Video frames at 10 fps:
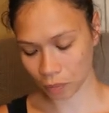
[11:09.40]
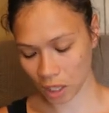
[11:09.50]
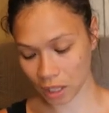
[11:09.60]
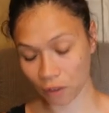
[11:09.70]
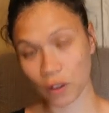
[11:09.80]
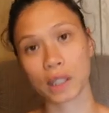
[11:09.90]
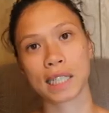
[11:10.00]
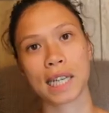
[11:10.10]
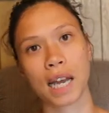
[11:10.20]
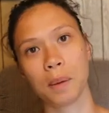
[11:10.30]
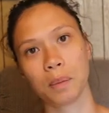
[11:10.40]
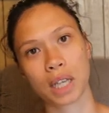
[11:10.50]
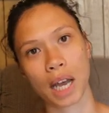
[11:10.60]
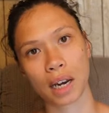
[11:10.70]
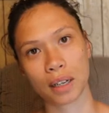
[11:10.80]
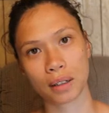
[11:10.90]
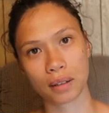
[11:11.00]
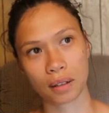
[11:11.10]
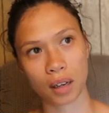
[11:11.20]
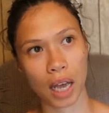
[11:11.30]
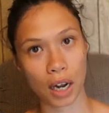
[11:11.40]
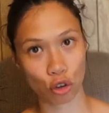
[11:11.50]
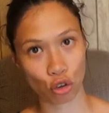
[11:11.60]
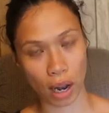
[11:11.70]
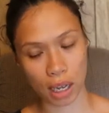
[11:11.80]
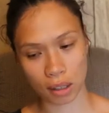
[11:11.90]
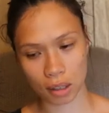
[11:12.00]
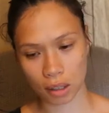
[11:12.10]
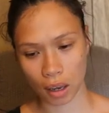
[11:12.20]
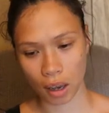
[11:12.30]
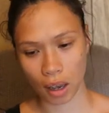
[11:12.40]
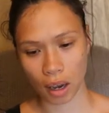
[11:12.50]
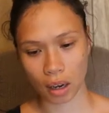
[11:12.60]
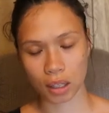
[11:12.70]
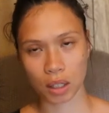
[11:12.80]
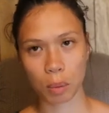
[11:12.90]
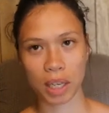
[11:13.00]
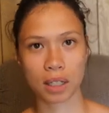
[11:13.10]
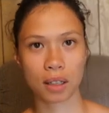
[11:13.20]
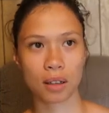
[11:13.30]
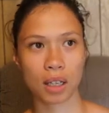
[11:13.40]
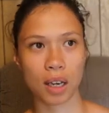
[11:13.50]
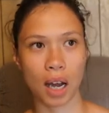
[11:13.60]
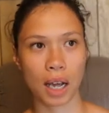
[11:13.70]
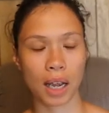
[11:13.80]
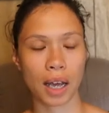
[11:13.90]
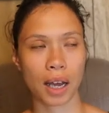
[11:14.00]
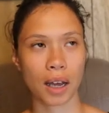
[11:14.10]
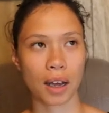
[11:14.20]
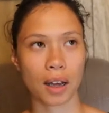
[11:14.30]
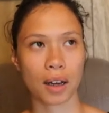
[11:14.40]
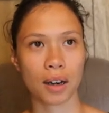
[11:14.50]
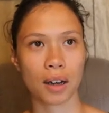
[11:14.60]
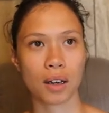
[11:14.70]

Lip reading: is a failed attempt at a dress. And so basically I had